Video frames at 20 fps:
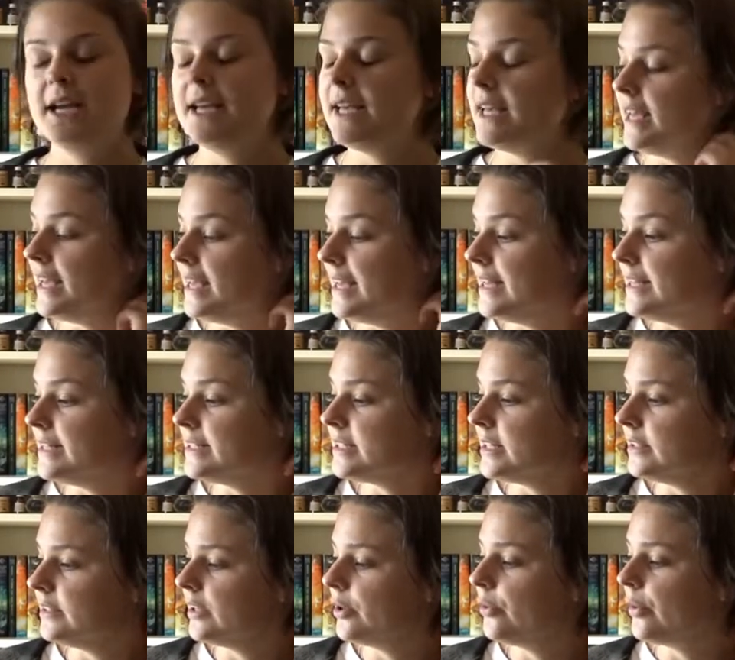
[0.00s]
is
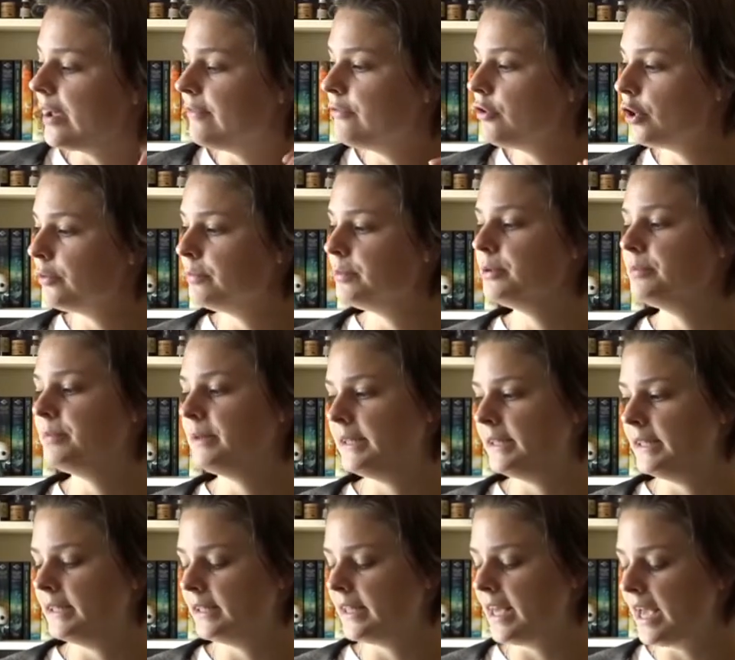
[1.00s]
The Graveyard Book by
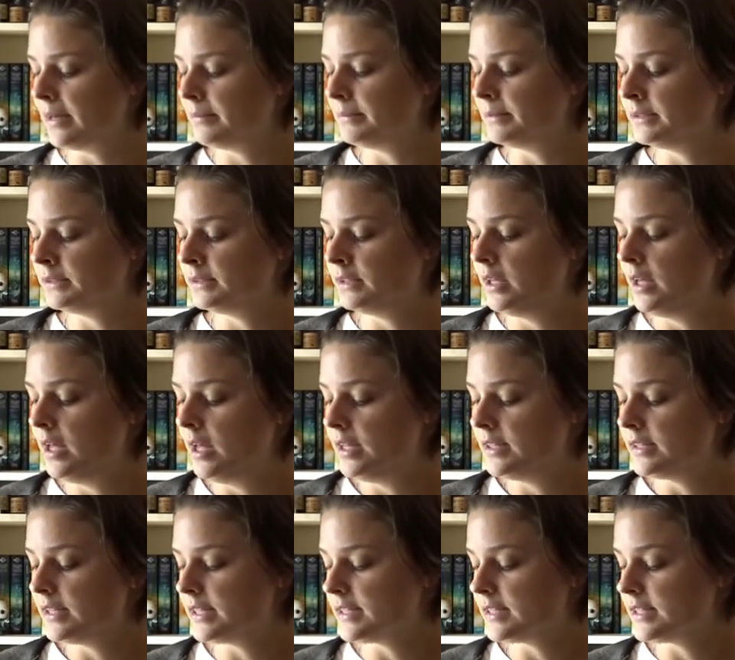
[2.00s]
Neil Gaiman.
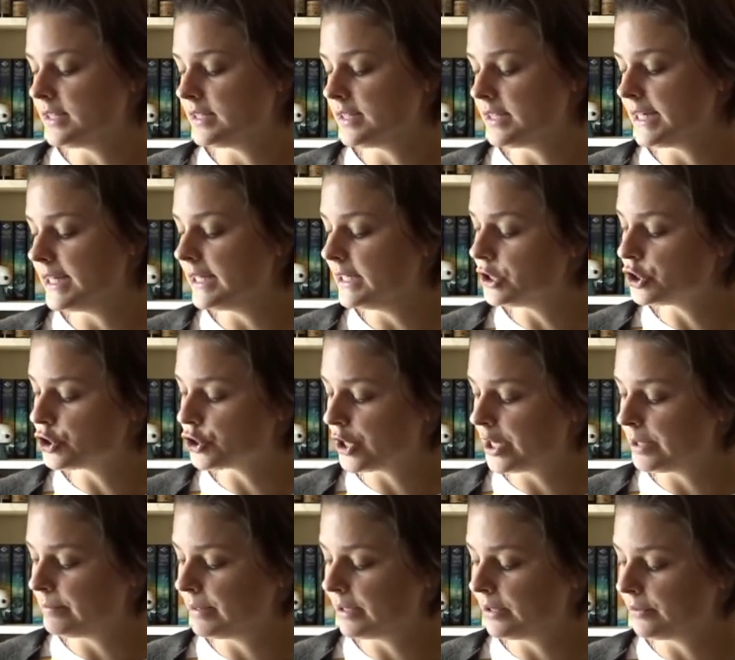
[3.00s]
This is
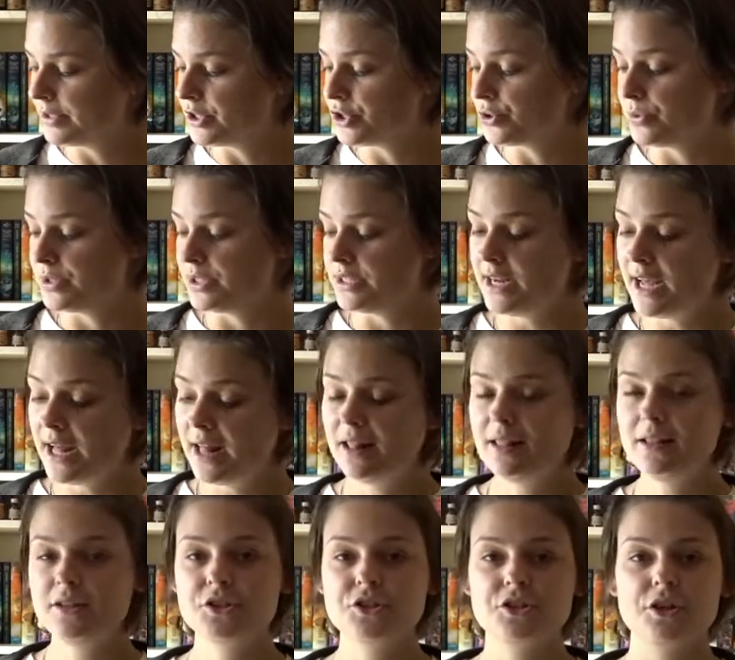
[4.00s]
illustrated by Chris
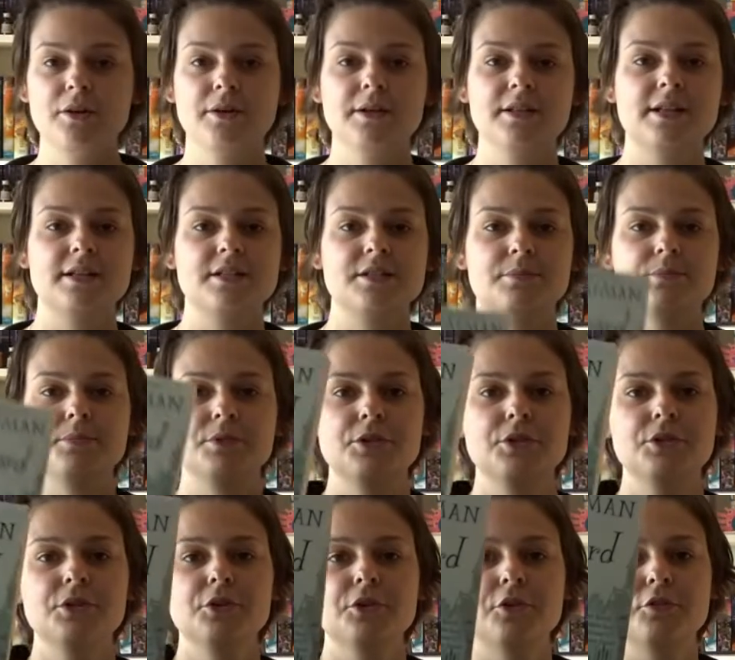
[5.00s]
Riddell, so it has a
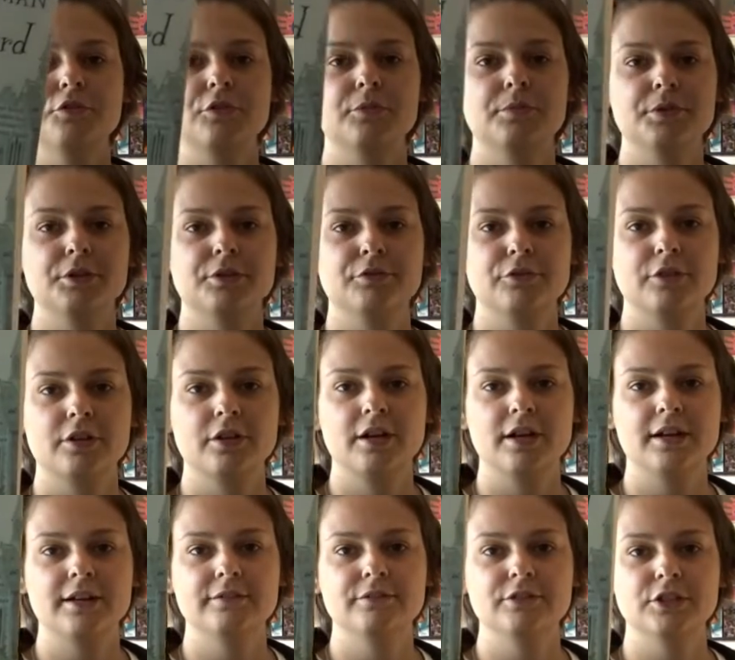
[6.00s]
beautiful, beautiful
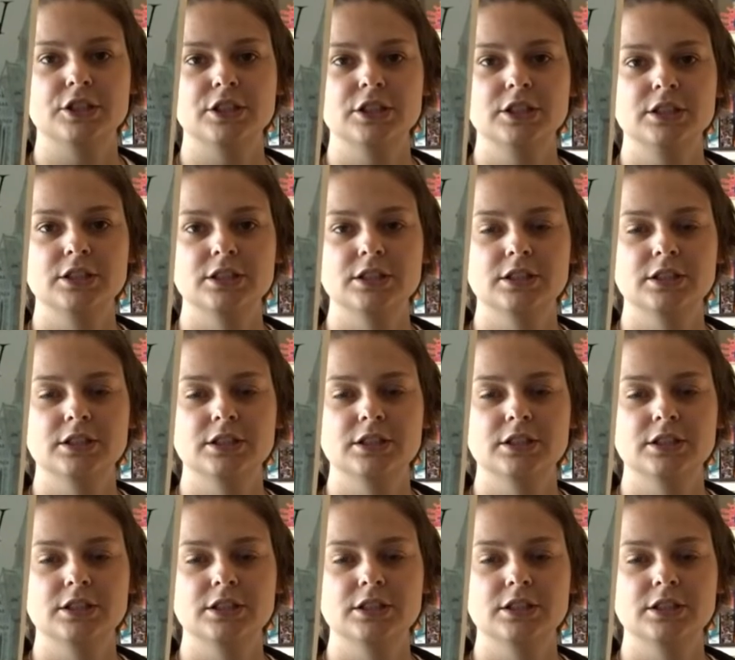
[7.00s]
cover.